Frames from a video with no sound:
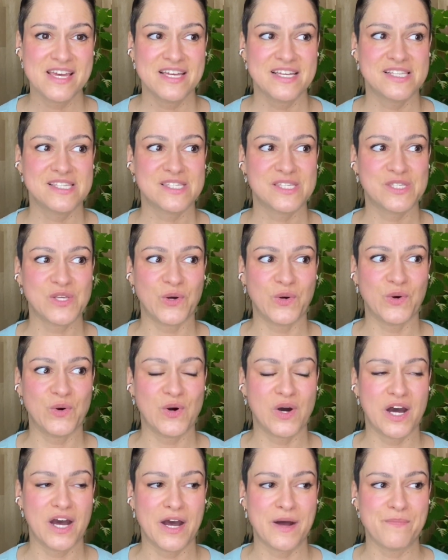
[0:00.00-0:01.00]

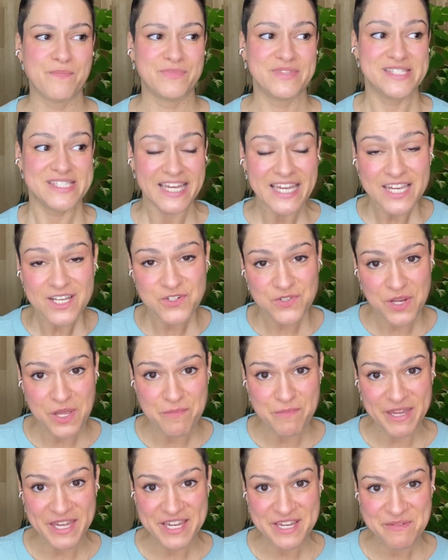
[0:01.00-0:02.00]
So
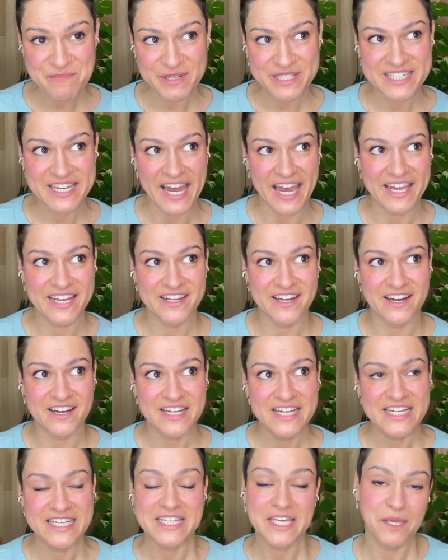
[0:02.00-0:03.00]
daydreaming, but kind of
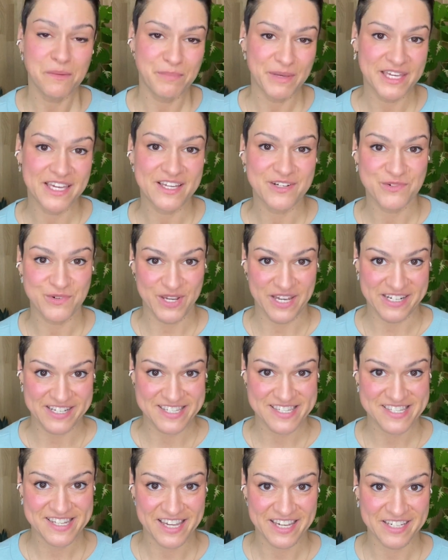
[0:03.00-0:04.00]
keeping it
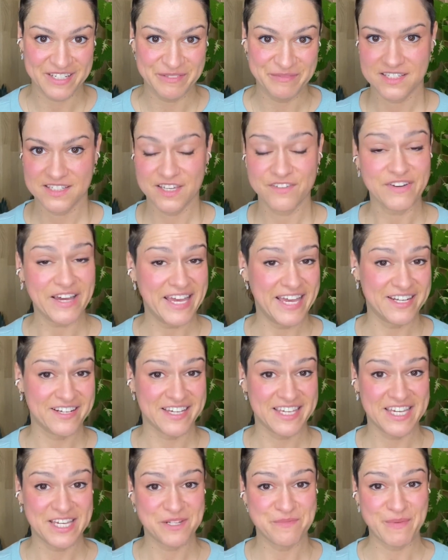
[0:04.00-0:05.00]
realistic. If I had a
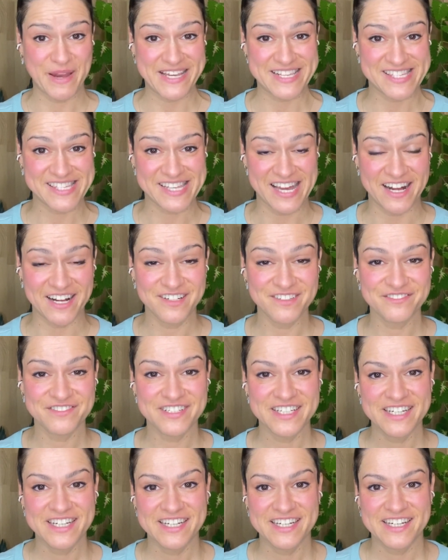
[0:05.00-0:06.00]
kid myself,
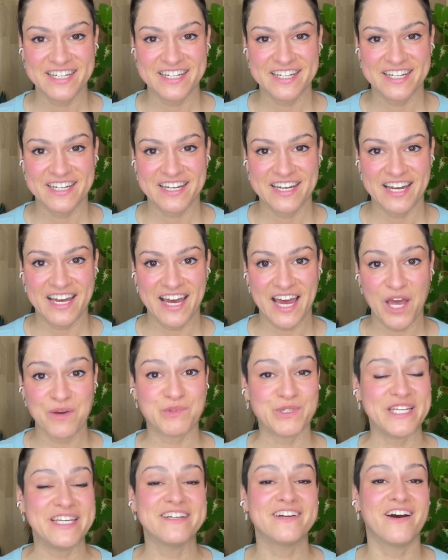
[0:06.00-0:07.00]
I
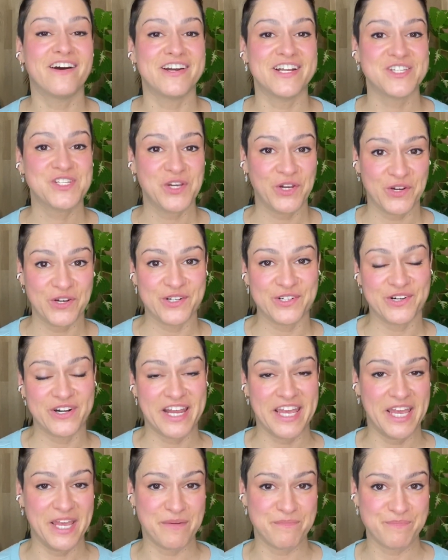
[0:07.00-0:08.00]
would encourage her or
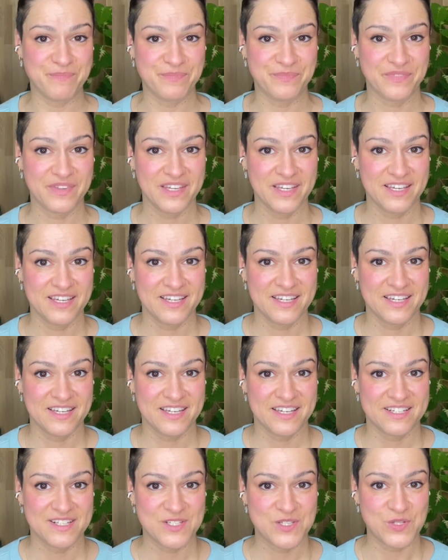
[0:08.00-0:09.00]
him
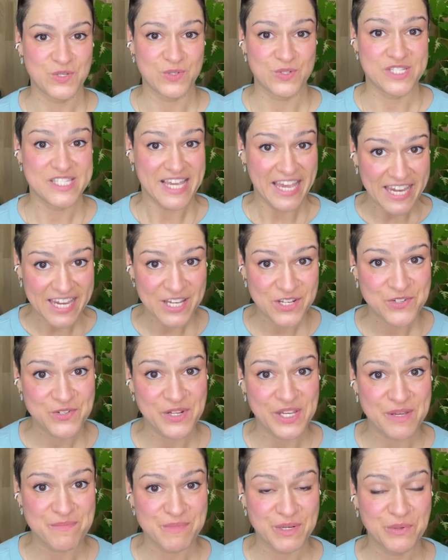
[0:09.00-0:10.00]
to
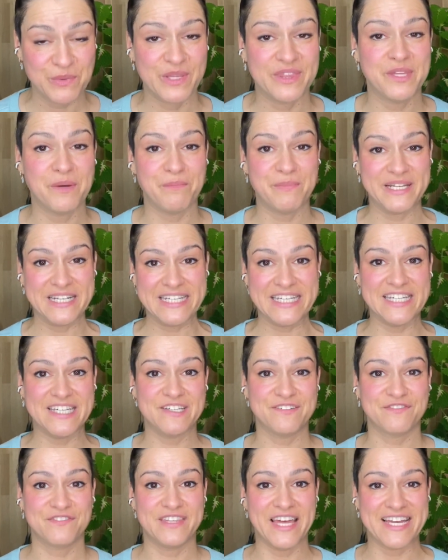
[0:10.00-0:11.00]
daydream with the
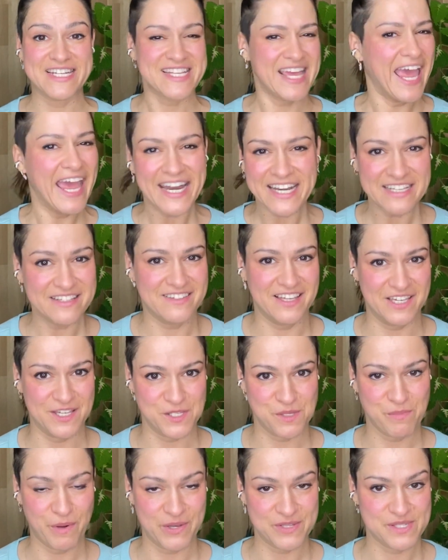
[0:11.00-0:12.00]
belief that anything
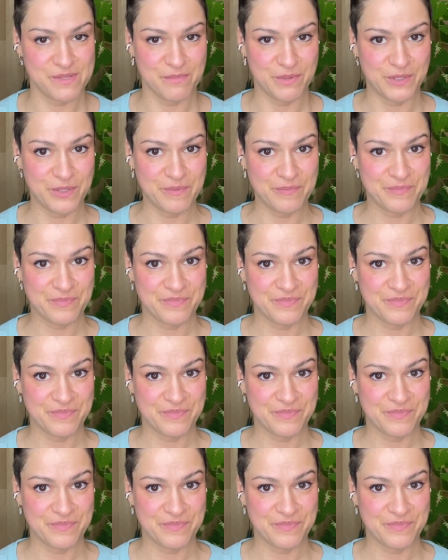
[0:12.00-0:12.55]
is possible.